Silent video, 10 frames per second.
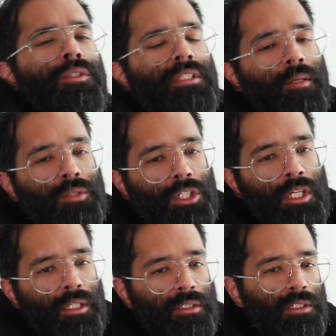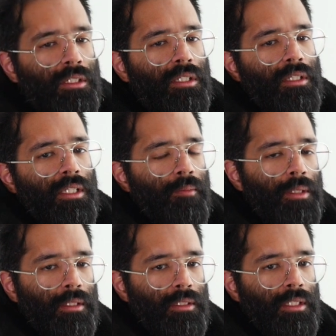step change in the
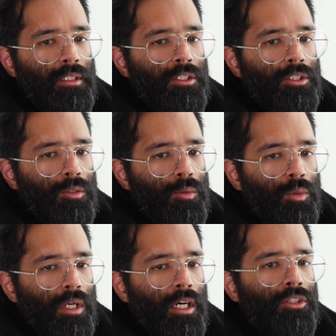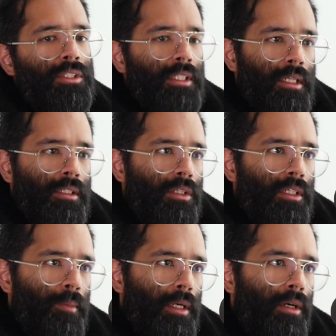ability to understand
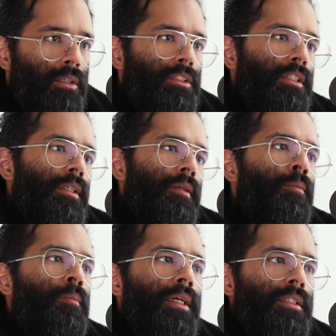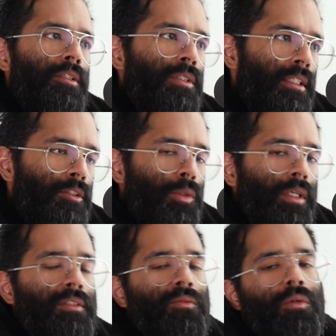RNA biology by using
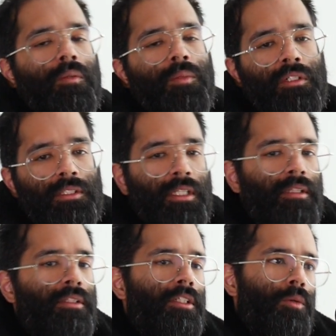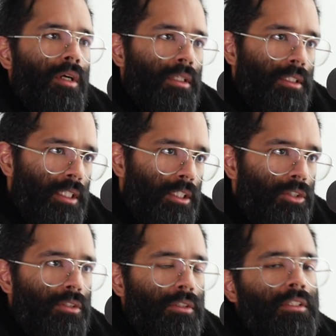transformers and the new
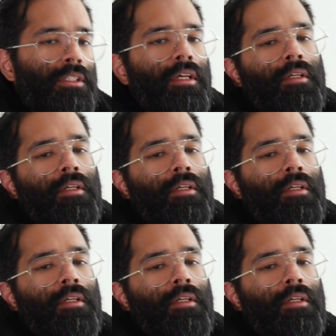architectures